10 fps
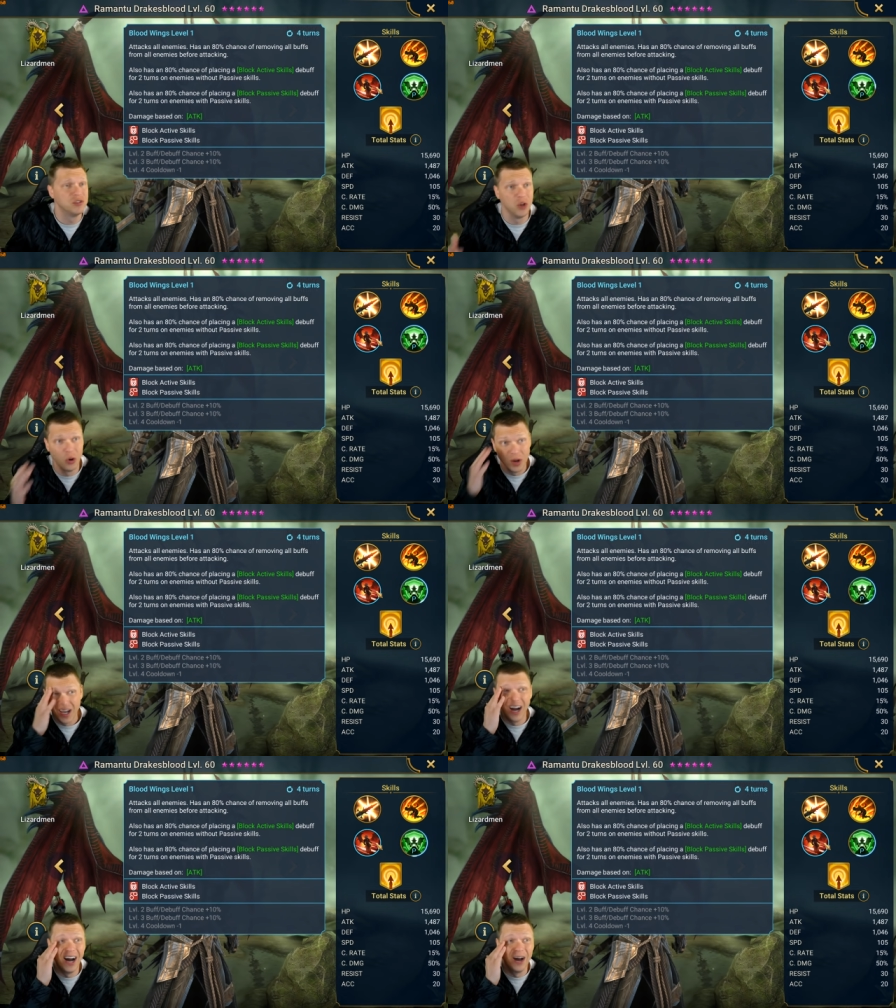So
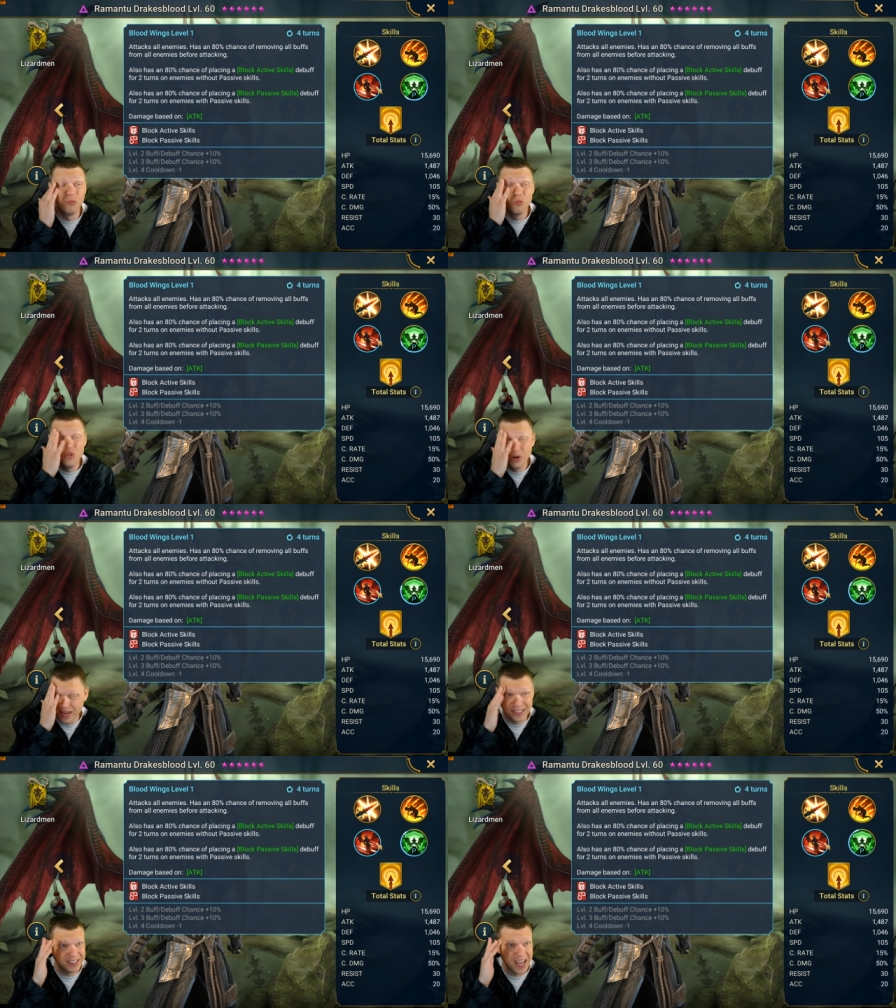uh,
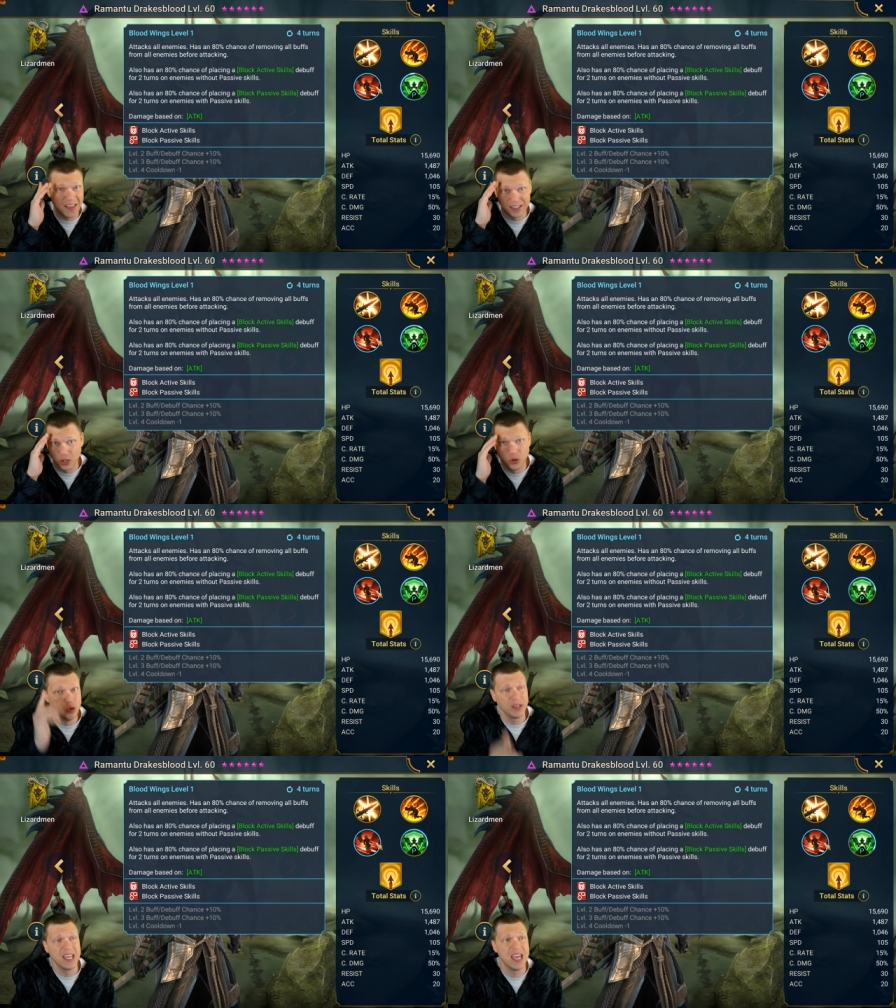really insane. That's a
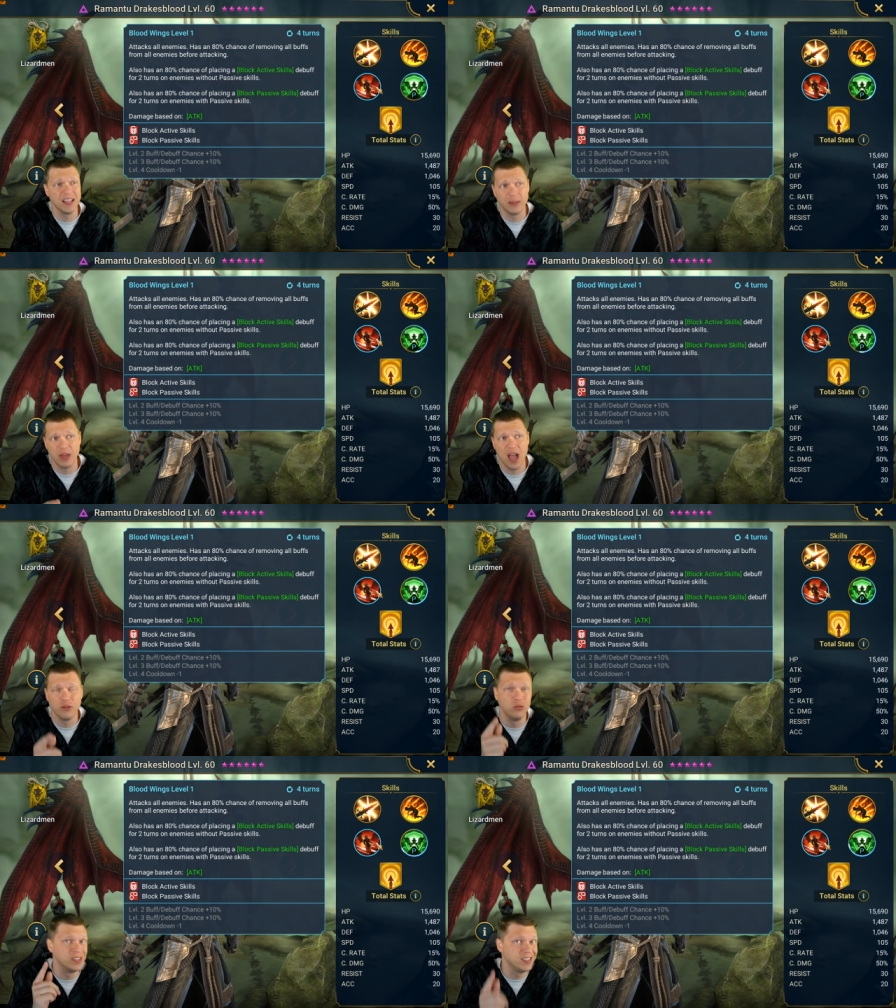new mechanic that we
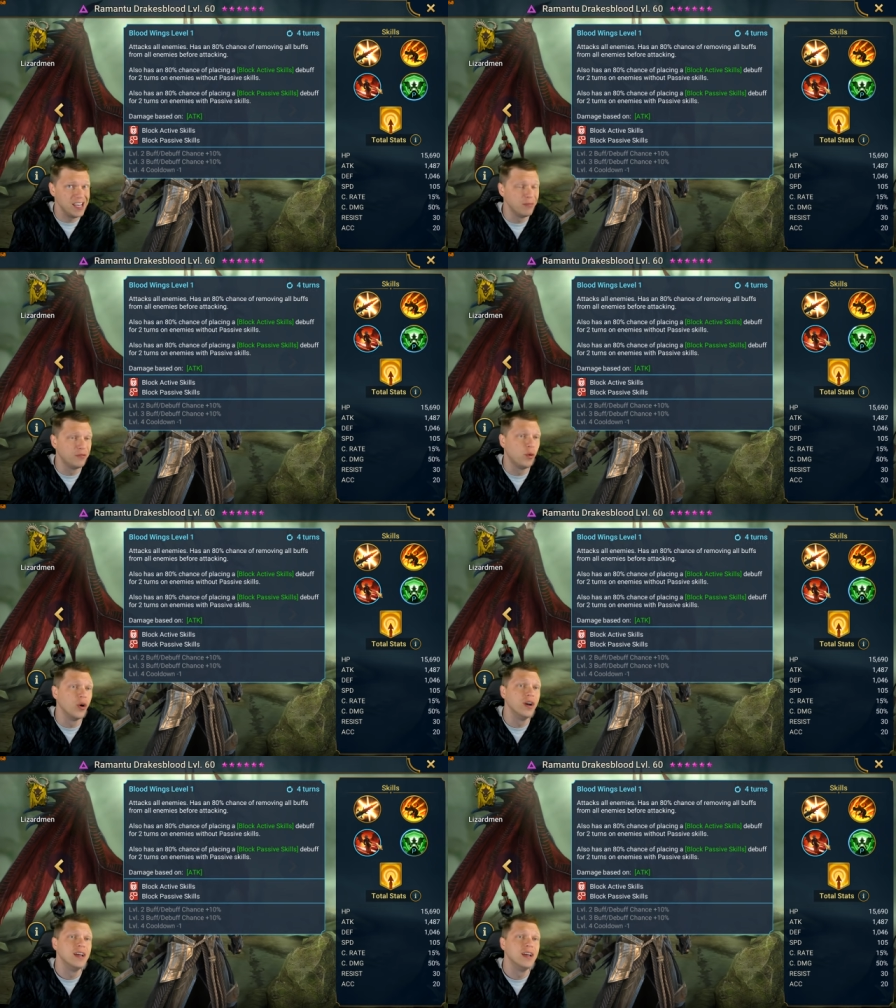haven't really seen before.